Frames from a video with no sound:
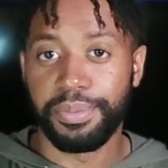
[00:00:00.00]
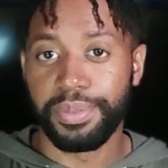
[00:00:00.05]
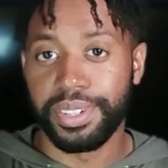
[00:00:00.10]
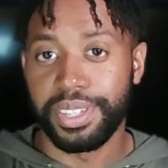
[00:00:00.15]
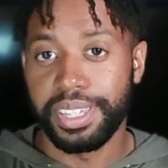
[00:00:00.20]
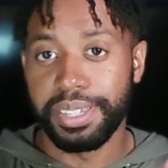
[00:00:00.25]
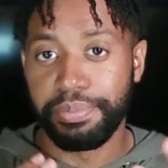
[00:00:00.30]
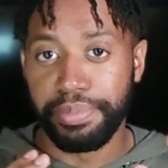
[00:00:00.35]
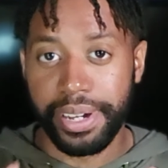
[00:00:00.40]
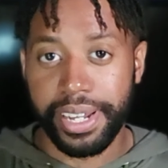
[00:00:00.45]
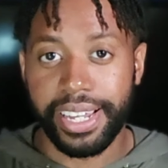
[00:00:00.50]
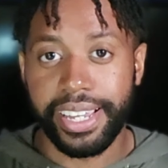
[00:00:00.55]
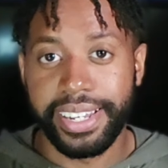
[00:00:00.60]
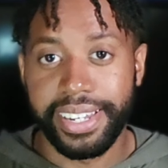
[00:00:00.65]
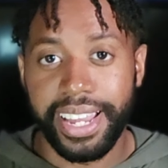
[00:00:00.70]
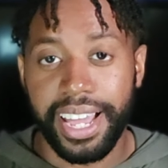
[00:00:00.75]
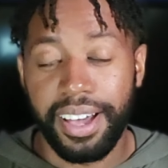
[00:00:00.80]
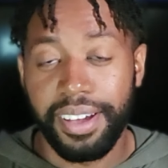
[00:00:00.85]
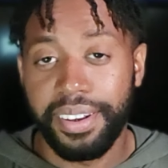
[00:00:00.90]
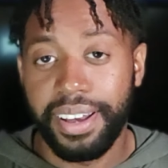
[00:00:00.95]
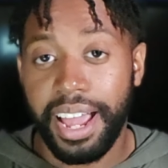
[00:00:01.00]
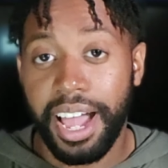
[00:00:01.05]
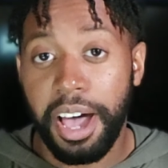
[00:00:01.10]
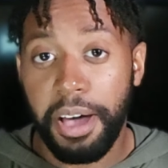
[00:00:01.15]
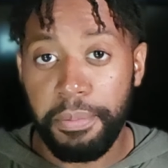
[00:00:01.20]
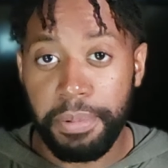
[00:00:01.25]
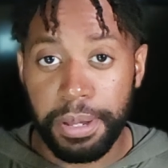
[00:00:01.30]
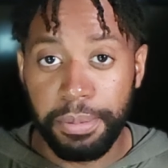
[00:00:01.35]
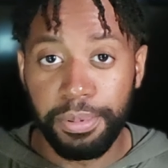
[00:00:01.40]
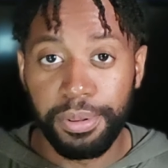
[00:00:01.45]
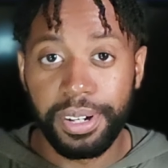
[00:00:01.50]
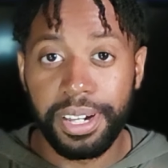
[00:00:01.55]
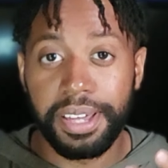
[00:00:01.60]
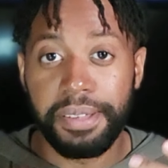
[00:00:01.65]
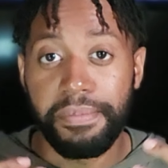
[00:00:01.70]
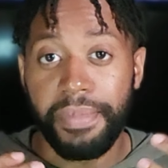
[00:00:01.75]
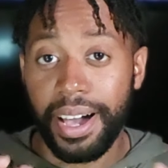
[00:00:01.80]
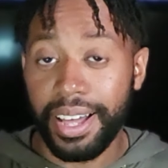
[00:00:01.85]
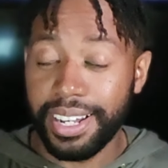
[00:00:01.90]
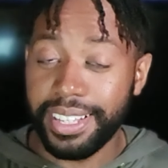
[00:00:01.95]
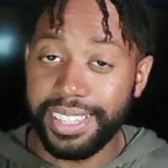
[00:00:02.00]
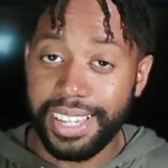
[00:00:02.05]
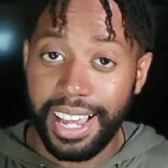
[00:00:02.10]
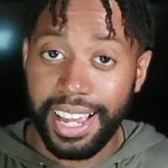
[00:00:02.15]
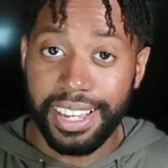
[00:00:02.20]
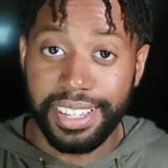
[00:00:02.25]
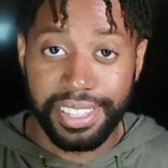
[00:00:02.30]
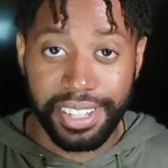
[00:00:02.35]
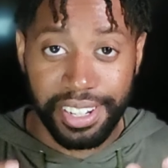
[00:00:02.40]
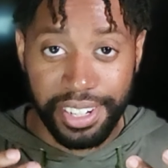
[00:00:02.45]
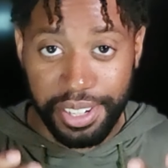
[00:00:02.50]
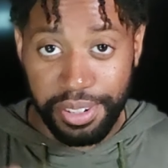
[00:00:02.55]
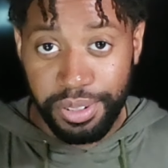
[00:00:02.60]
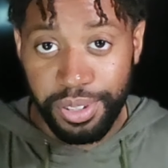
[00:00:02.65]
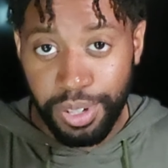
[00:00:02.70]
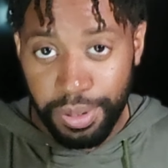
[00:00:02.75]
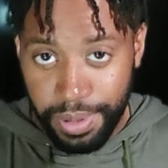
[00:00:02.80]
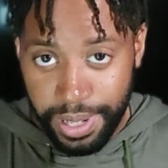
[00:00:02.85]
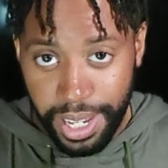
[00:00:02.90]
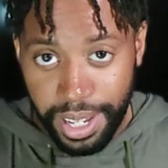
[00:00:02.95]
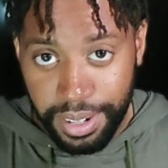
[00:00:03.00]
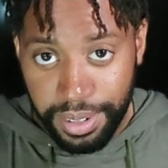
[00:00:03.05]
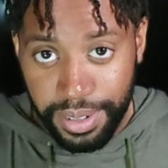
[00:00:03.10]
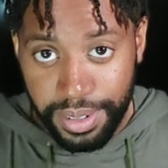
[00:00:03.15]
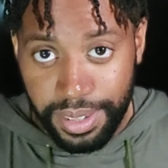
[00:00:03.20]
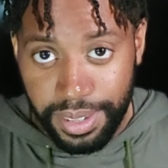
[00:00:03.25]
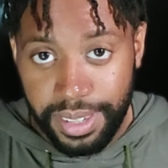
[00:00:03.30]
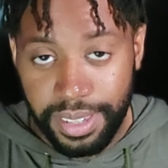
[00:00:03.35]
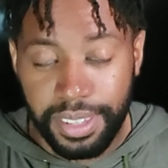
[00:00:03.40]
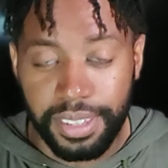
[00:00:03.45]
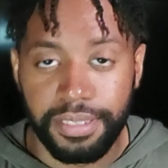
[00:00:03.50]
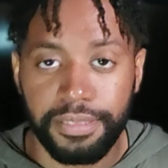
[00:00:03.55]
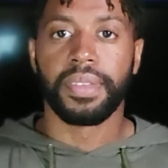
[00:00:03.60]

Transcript: was just breaking down how people can monetize their YouTube channels.